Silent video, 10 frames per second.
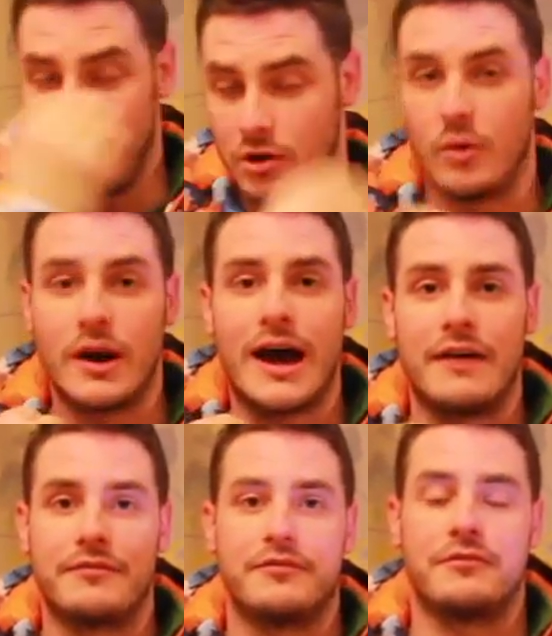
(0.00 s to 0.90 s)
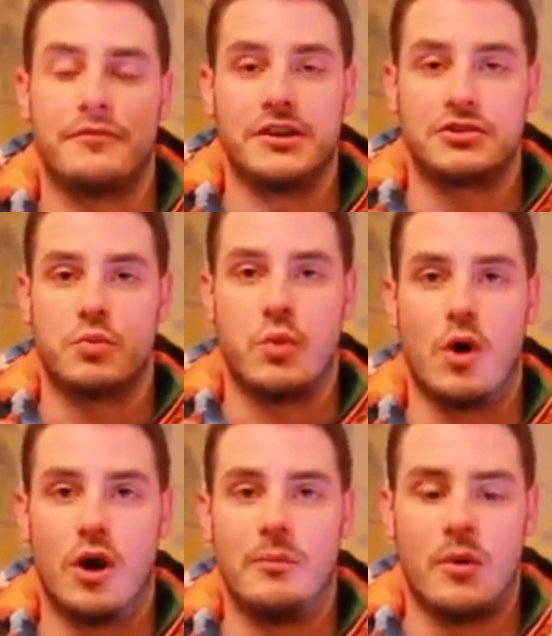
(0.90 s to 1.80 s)
the lower half of your face
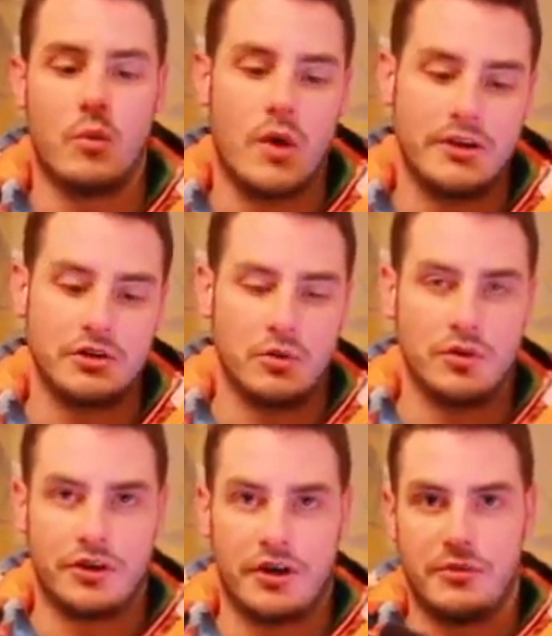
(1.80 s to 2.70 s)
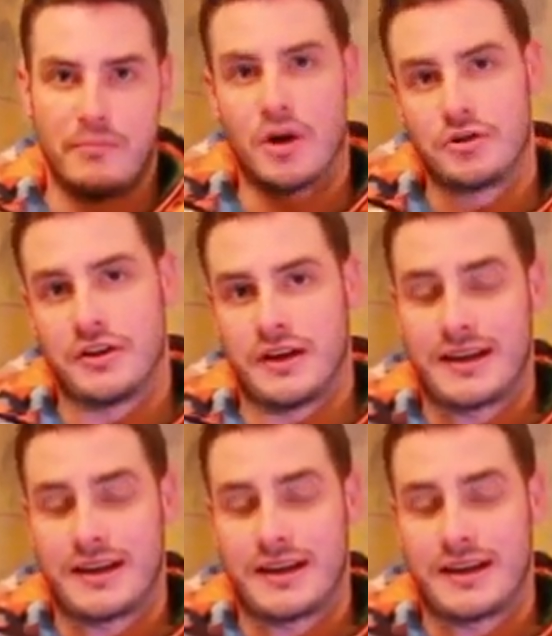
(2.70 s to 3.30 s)
warm when you're going down the mountain.